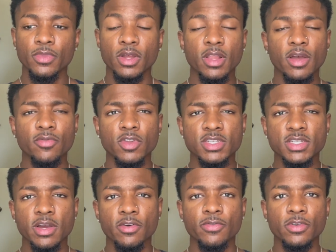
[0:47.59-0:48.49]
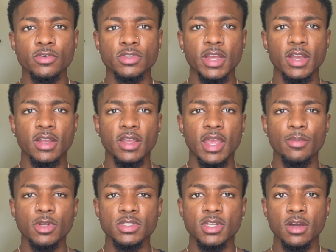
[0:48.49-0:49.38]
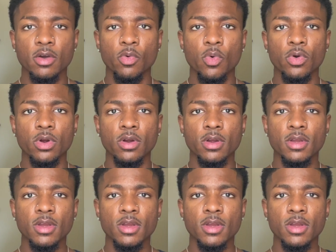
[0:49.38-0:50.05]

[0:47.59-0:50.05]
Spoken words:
the love itself feels like a game of tug of war.